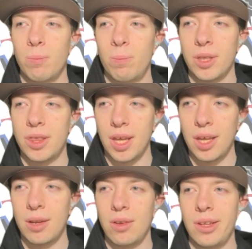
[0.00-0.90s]
But
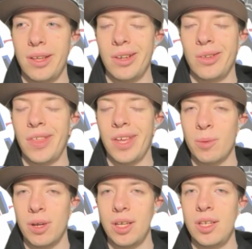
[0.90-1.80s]
then you think
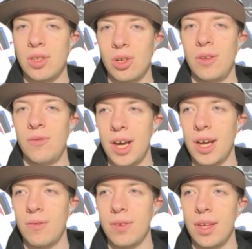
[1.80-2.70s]
about it, he's
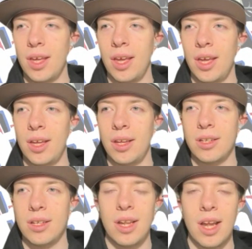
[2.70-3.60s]
35, and
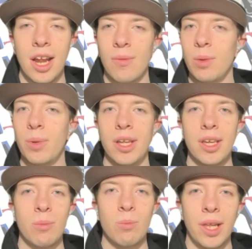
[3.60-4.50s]
not everybody
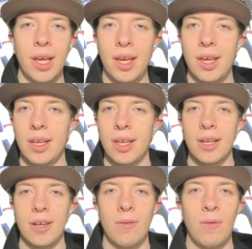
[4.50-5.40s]
can play
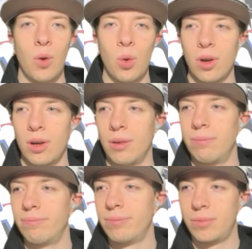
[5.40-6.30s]
for
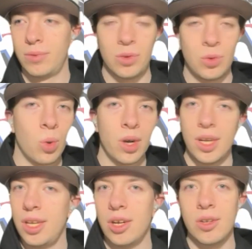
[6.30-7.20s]

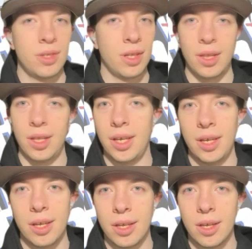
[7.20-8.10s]
20 years in the league.
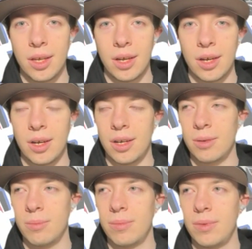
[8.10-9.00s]

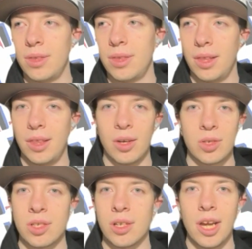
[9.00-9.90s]
Um, there's
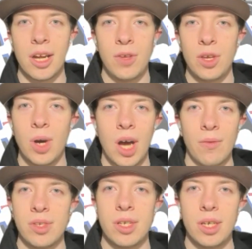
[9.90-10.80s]
a select few.
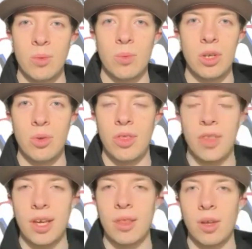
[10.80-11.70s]
Obviously, when you
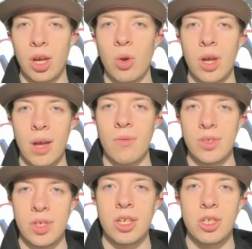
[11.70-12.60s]
think of the GOAT
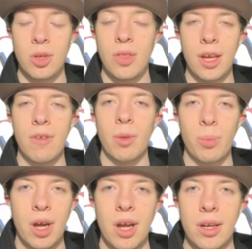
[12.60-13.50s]
conversation, you think of
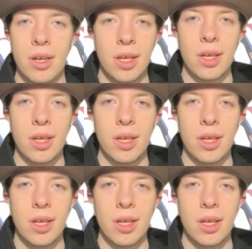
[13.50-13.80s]
LeBron,